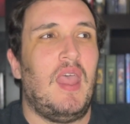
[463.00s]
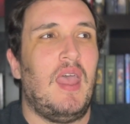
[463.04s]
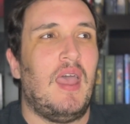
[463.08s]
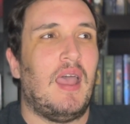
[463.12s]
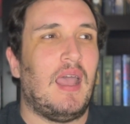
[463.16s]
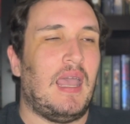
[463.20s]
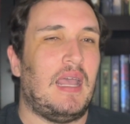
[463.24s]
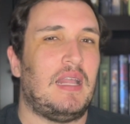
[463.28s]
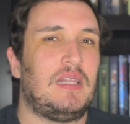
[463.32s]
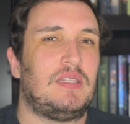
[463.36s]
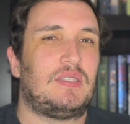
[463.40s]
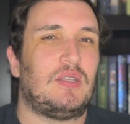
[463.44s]

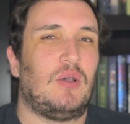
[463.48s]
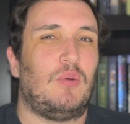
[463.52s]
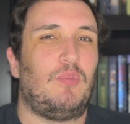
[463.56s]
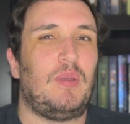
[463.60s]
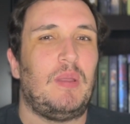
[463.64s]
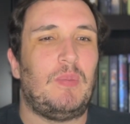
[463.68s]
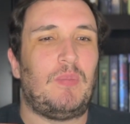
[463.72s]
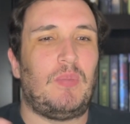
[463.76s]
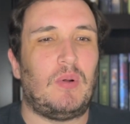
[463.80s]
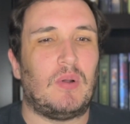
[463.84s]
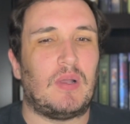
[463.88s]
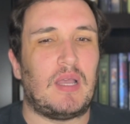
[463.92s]
And so
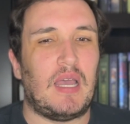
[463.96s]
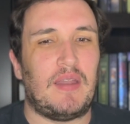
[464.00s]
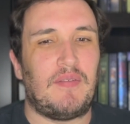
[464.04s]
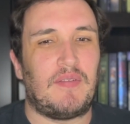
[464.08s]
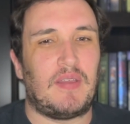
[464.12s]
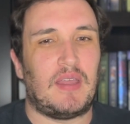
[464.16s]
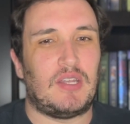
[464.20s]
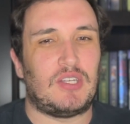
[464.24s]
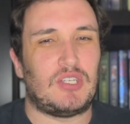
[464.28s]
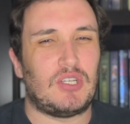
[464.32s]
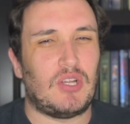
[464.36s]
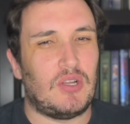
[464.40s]
people kind of
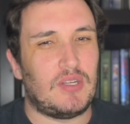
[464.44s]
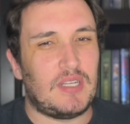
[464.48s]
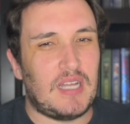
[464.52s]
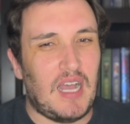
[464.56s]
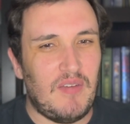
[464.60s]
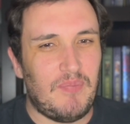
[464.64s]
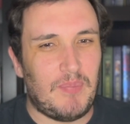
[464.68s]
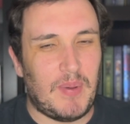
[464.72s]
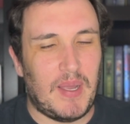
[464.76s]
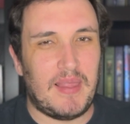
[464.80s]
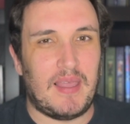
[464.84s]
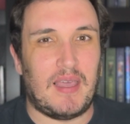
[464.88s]
get turned off
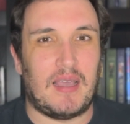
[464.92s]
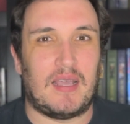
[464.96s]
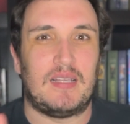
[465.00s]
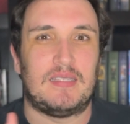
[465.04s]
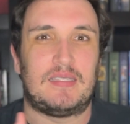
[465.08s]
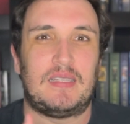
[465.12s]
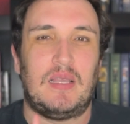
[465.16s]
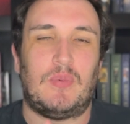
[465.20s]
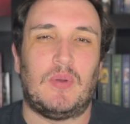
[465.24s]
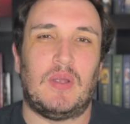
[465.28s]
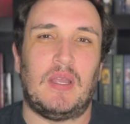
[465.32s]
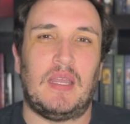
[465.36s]
by that because
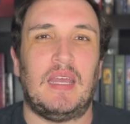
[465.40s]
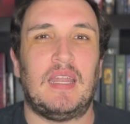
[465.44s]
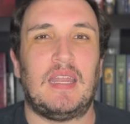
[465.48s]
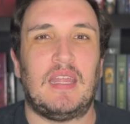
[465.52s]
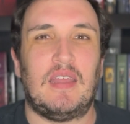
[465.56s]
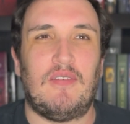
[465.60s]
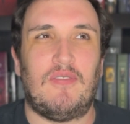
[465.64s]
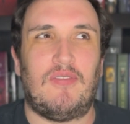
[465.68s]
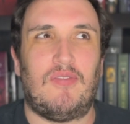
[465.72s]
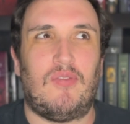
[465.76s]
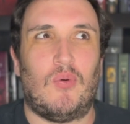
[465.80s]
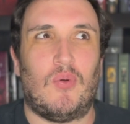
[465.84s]
they were in
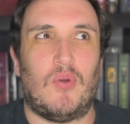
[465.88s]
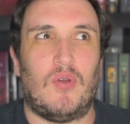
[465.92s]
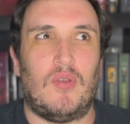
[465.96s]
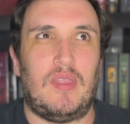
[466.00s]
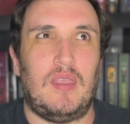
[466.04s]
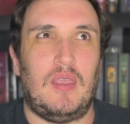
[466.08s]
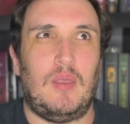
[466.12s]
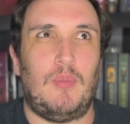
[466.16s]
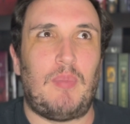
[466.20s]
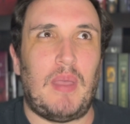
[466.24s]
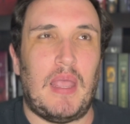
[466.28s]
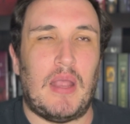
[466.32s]
it for
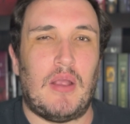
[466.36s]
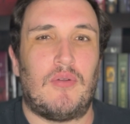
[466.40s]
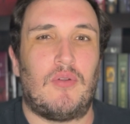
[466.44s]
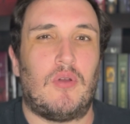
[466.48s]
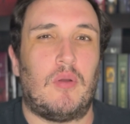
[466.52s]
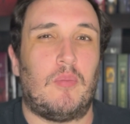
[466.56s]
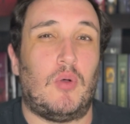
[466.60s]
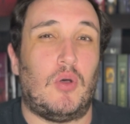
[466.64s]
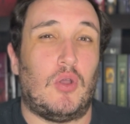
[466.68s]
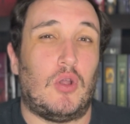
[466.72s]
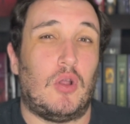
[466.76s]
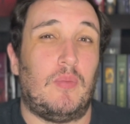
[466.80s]
the
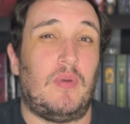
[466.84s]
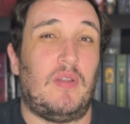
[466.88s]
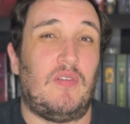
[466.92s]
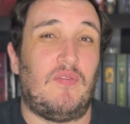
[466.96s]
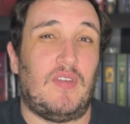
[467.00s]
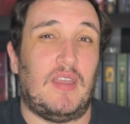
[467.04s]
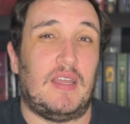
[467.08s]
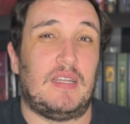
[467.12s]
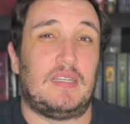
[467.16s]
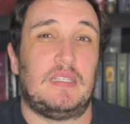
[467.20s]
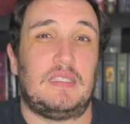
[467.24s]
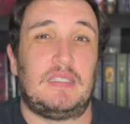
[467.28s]
paranormal urban
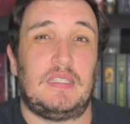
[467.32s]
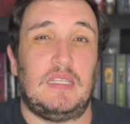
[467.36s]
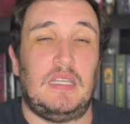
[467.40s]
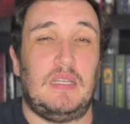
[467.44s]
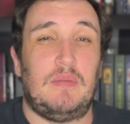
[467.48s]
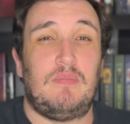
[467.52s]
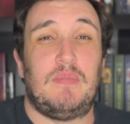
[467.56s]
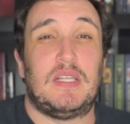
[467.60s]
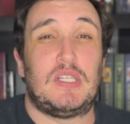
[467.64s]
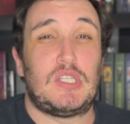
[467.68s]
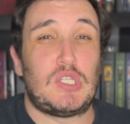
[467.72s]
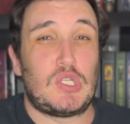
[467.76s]
fantasy
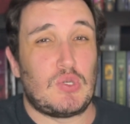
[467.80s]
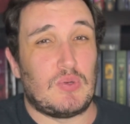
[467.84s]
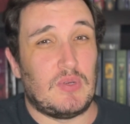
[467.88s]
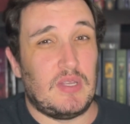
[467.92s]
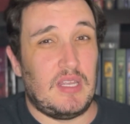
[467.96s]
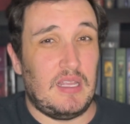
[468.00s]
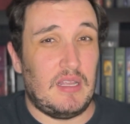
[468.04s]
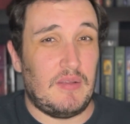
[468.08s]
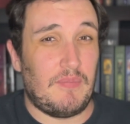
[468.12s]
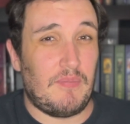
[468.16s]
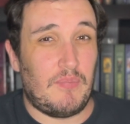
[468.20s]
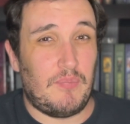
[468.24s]

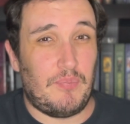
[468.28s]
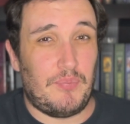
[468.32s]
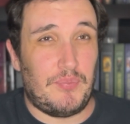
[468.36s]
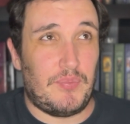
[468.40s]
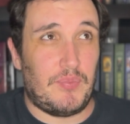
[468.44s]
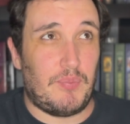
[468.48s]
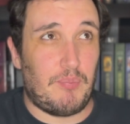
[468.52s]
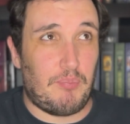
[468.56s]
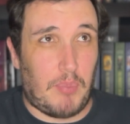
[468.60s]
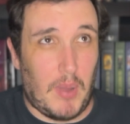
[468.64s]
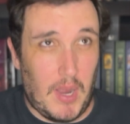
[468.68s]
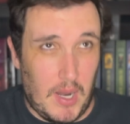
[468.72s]
mystery
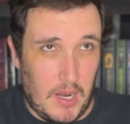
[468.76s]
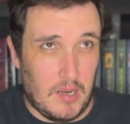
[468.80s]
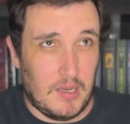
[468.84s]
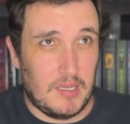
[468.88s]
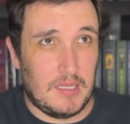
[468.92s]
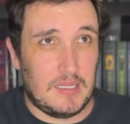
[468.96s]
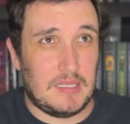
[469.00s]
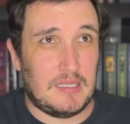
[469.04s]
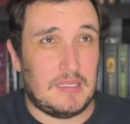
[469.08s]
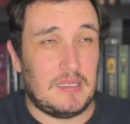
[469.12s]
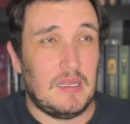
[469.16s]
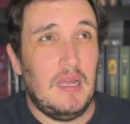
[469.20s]

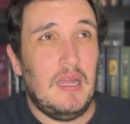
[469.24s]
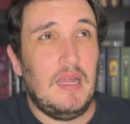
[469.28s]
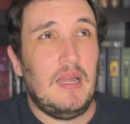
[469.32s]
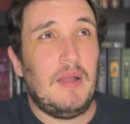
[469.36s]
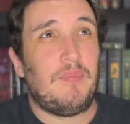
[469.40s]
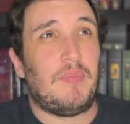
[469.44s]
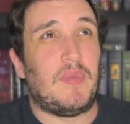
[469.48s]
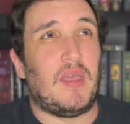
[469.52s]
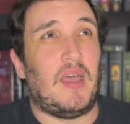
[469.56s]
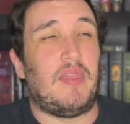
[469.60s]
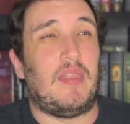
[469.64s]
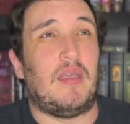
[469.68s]
parts.
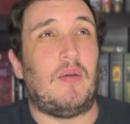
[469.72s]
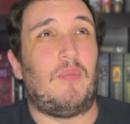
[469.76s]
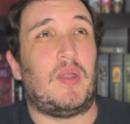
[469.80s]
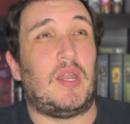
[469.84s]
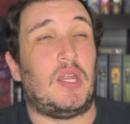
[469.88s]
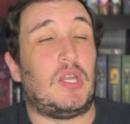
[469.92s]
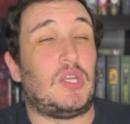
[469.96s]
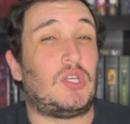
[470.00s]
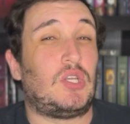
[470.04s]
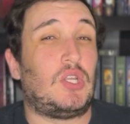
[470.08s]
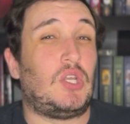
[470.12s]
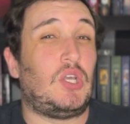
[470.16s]
And then when
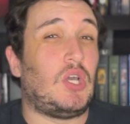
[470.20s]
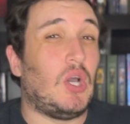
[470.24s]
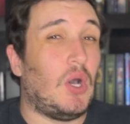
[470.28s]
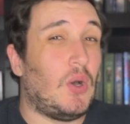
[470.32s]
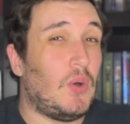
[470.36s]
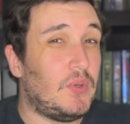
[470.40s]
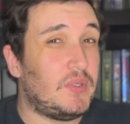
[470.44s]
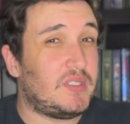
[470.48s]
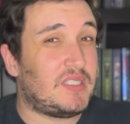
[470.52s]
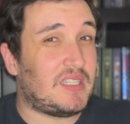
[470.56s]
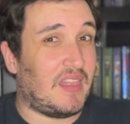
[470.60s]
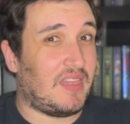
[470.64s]
it
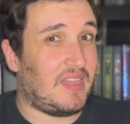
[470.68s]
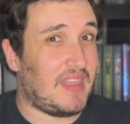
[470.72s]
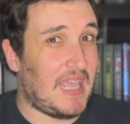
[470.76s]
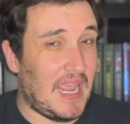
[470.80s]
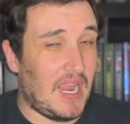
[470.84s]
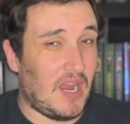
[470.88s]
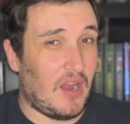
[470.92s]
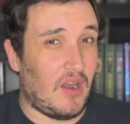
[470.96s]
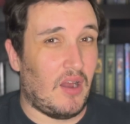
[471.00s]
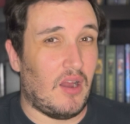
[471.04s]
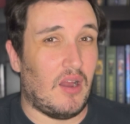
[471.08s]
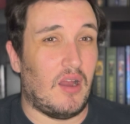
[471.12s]
goes
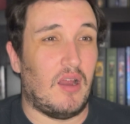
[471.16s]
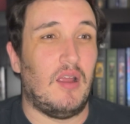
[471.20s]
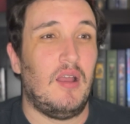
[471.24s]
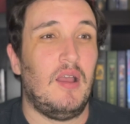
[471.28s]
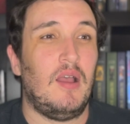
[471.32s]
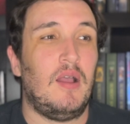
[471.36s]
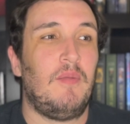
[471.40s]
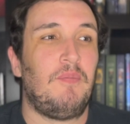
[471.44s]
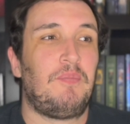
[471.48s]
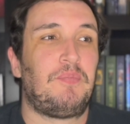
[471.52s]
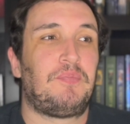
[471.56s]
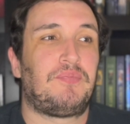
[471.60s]
there,
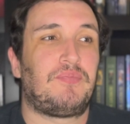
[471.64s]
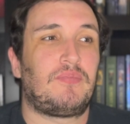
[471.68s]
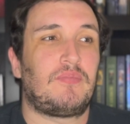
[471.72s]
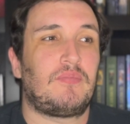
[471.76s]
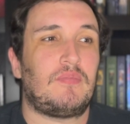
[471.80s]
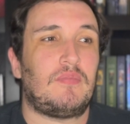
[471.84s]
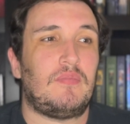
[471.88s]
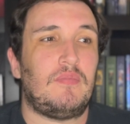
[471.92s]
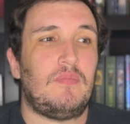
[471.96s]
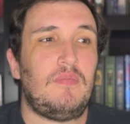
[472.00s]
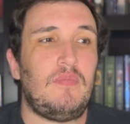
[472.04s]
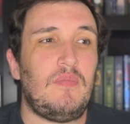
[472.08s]

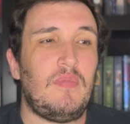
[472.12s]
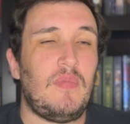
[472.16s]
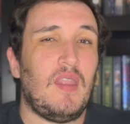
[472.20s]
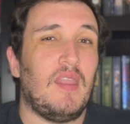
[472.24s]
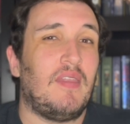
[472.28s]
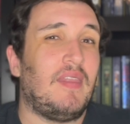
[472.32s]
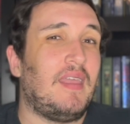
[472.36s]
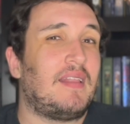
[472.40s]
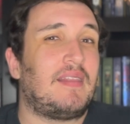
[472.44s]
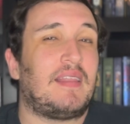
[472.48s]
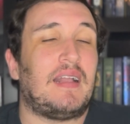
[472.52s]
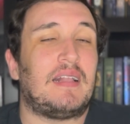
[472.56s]

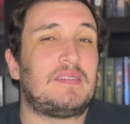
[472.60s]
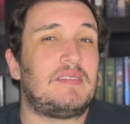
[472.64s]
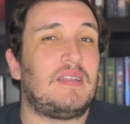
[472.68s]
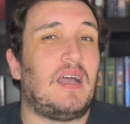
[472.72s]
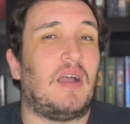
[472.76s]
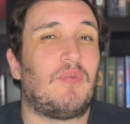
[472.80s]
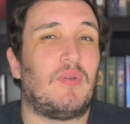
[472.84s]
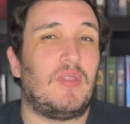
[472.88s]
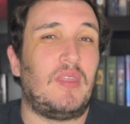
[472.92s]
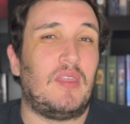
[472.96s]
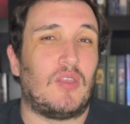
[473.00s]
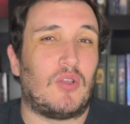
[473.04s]
like that's not
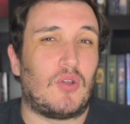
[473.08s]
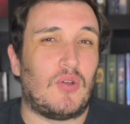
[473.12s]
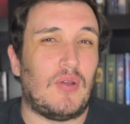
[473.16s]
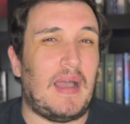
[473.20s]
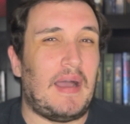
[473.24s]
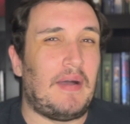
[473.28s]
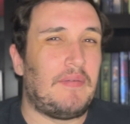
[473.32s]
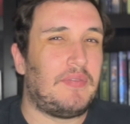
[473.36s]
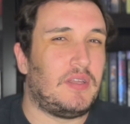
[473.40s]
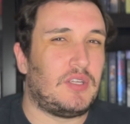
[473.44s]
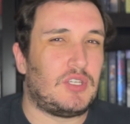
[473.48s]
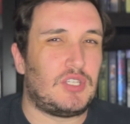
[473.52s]
really the
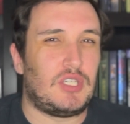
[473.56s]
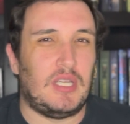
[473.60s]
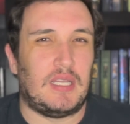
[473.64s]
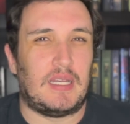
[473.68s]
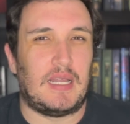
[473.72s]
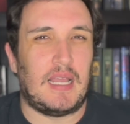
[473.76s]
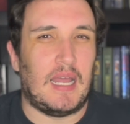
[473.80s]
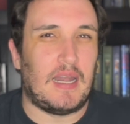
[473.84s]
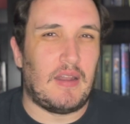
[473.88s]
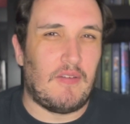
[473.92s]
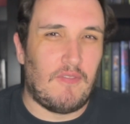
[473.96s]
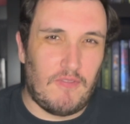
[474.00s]
crowd that she had
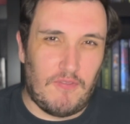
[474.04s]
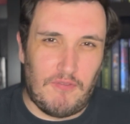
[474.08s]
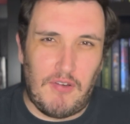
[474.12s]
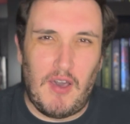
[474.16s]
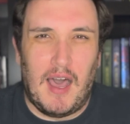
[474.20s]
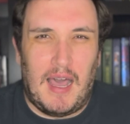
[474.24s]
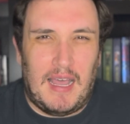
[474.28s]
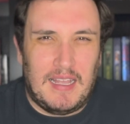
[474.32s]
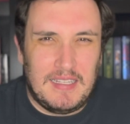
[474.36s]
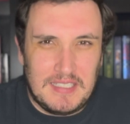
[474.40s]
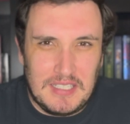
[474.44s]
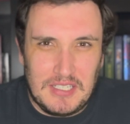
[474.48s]
kind of
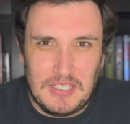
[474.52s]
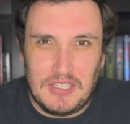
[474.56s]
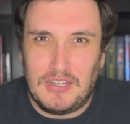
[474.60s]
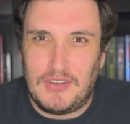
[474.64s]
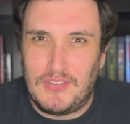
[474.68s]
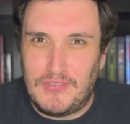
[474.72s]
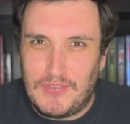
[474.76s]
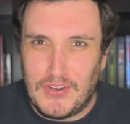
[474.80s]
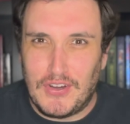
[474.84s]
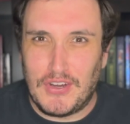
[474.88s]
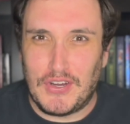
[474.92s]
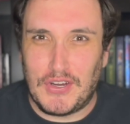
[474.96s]
fostered
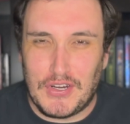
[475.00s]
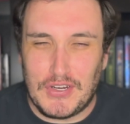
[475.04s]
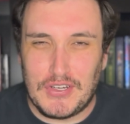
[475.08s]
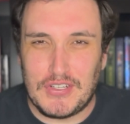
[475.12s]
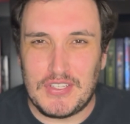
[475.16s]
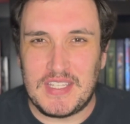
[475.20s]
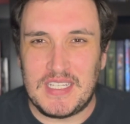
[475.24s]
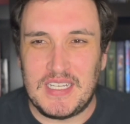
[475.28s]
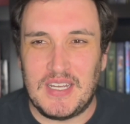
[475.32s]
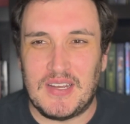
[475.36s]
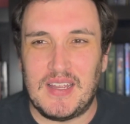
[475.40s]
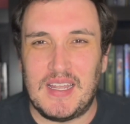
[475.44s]
for her
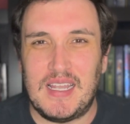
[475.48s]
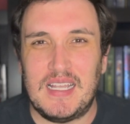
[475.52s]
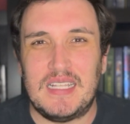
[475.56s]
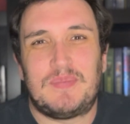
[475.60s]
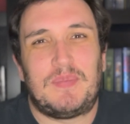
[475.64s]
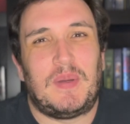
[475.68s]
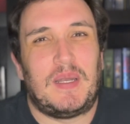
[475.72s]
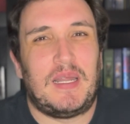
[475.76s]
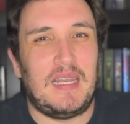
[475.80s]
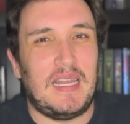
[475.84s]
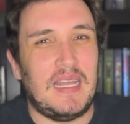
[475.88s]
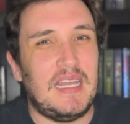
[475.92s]
series,
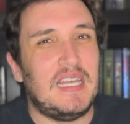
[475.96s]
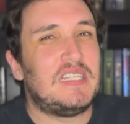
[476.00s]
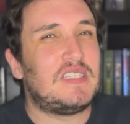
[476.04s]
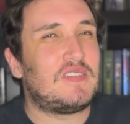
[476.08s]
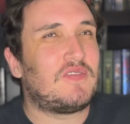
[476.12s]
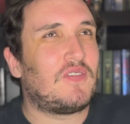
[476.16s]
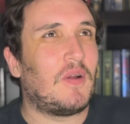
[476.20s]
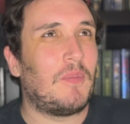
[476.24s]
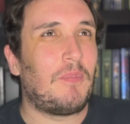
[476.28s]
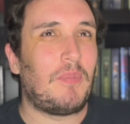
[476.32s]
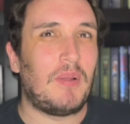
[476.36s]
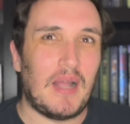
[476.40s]
but it is
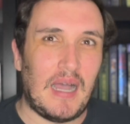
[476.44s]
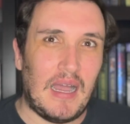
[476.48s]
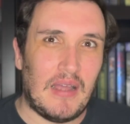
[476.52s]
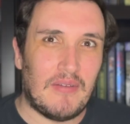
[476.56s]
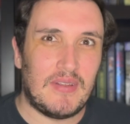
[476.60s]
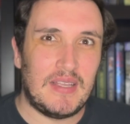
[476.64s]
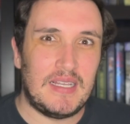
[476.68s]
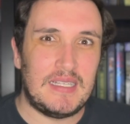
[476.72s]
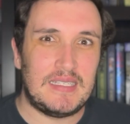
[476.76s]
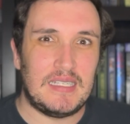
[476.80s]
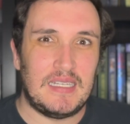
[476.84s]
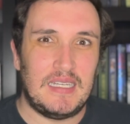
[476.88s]
for plot
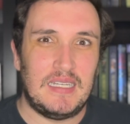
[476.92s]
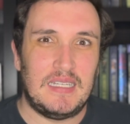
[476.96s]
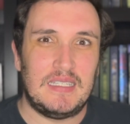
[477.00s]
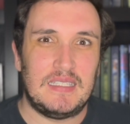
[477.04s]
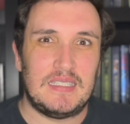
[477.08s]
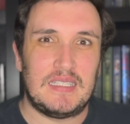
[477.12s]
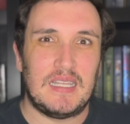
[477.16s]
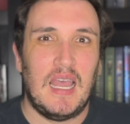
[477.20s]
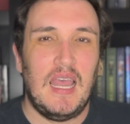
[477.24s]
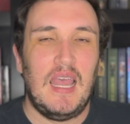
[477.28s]
reasons.